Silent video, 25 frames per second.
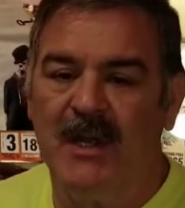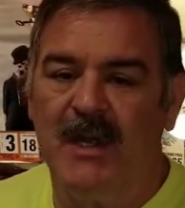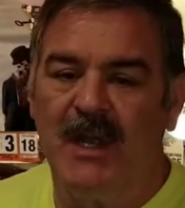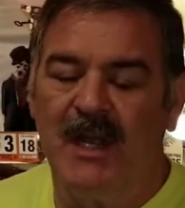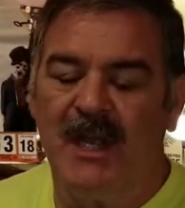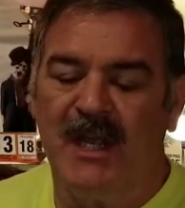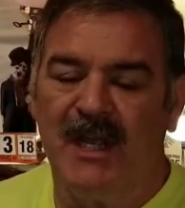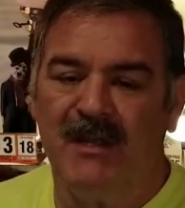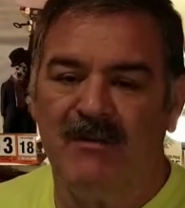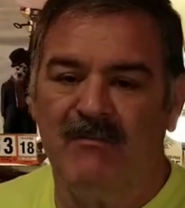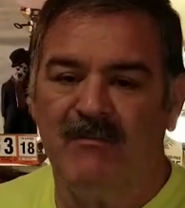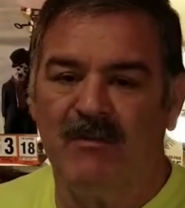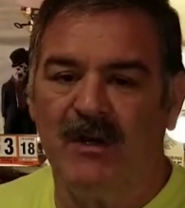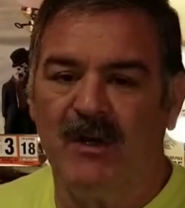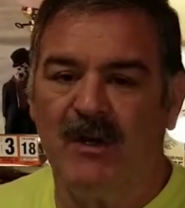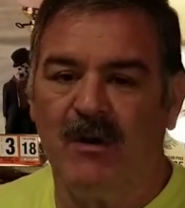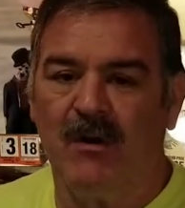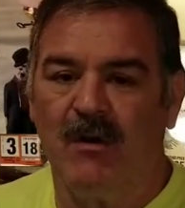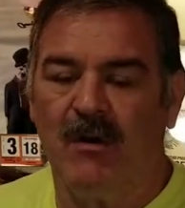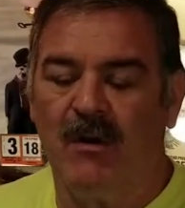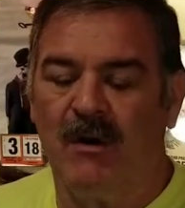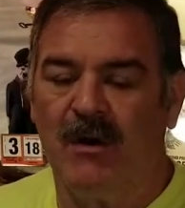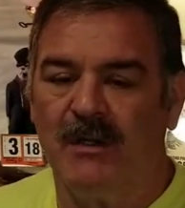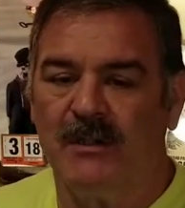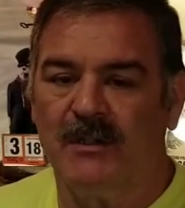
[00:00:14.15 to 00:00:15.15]
in
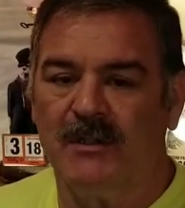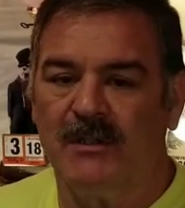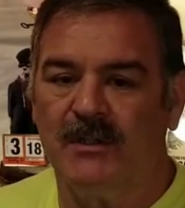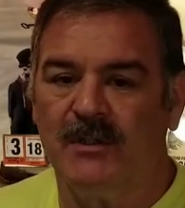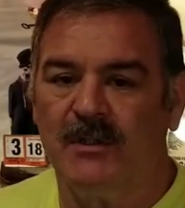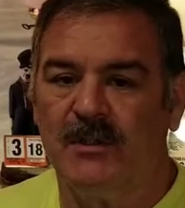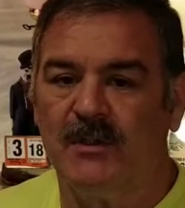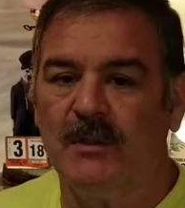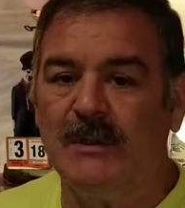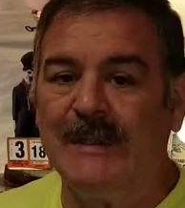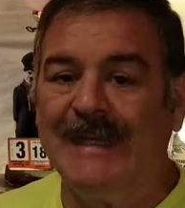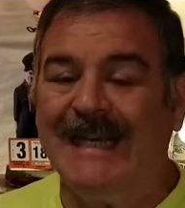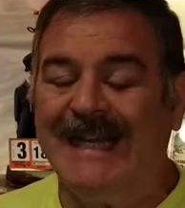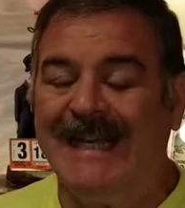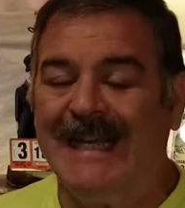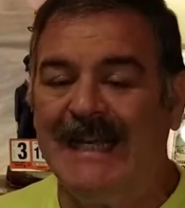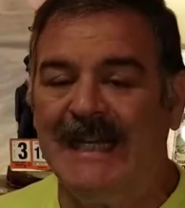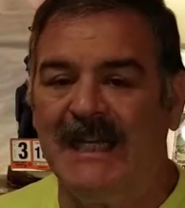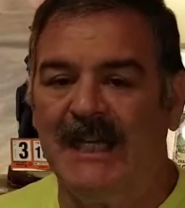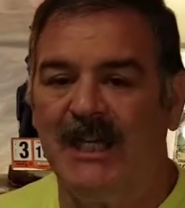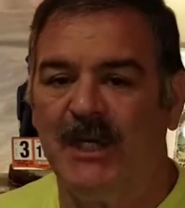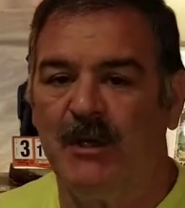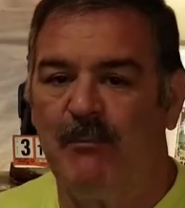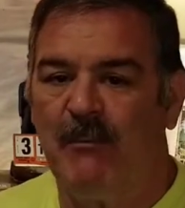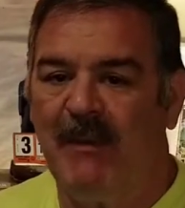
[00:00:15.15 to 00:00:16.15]
regard to
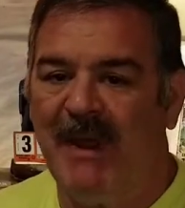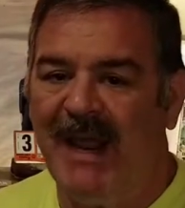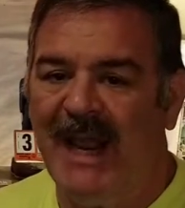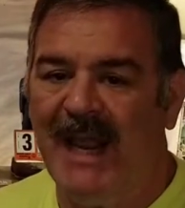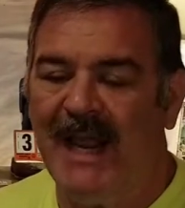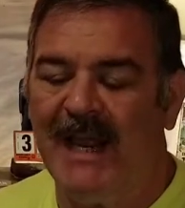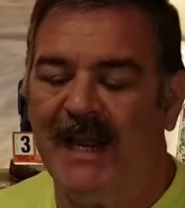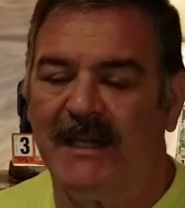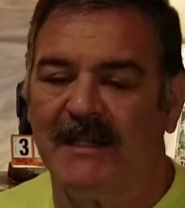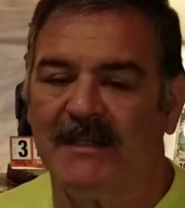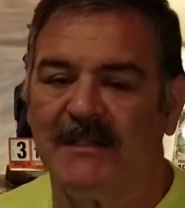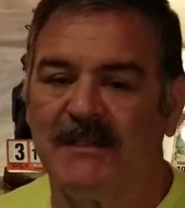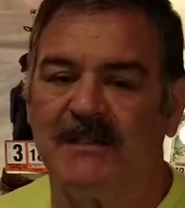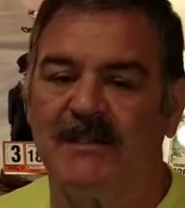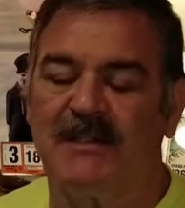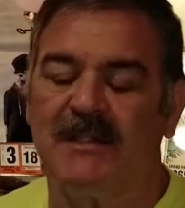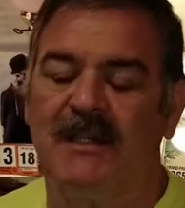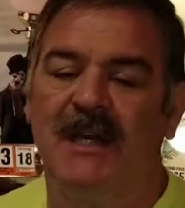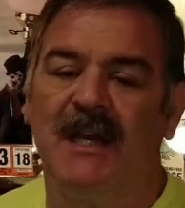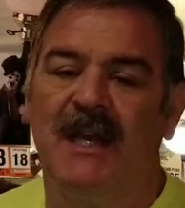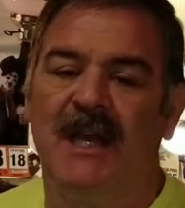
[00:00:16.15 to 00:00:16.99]
heated pants.